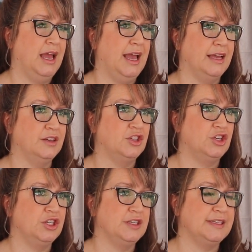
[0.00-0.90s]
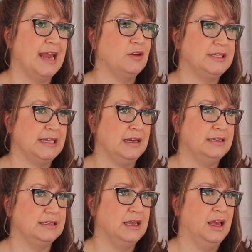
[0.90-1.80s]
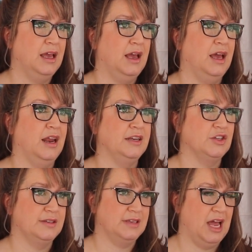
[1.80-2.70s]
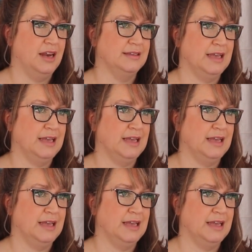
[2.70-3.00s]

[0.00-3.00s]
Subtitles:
And she's now 6, and I just had a